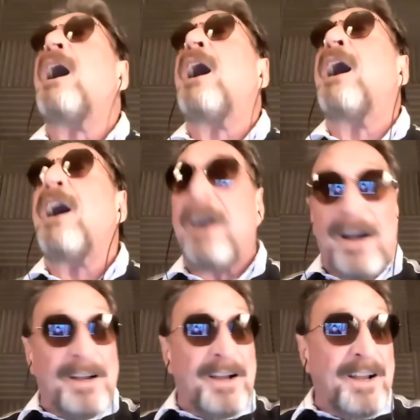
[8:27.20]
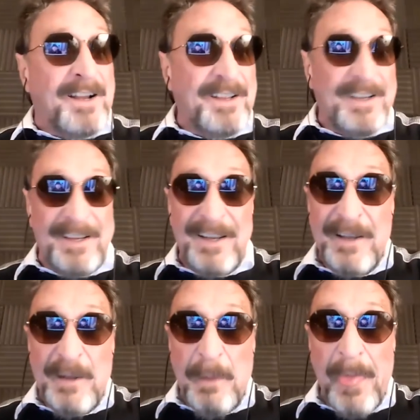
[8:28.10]
now they say,
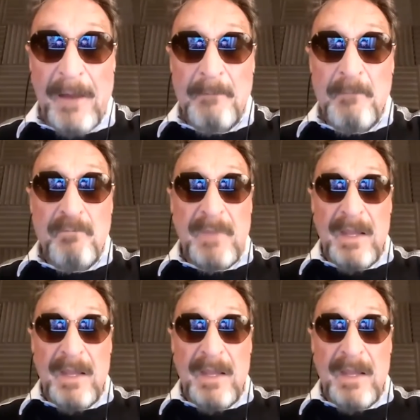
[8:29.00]
okay,